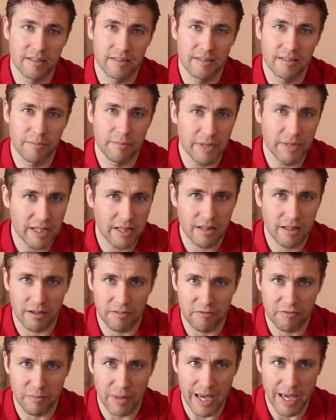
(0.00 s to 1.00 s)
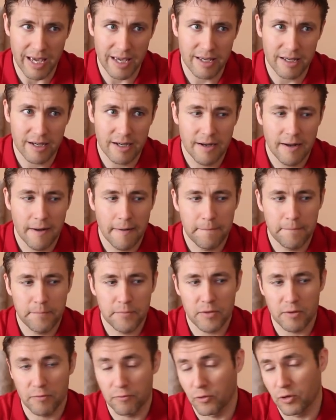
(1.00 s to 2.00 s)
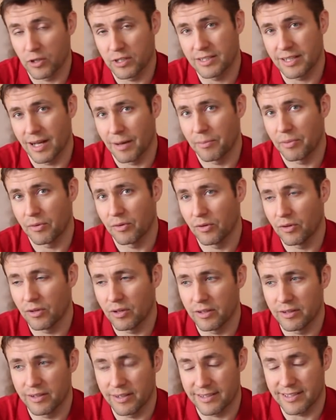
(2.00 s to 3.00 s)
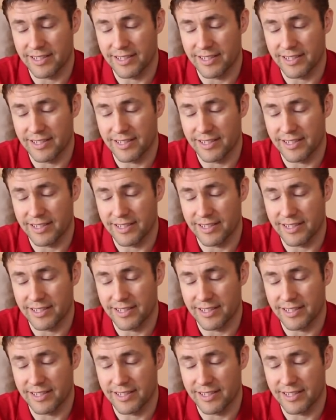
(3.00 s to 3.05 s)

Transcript: the middle of May, for example, the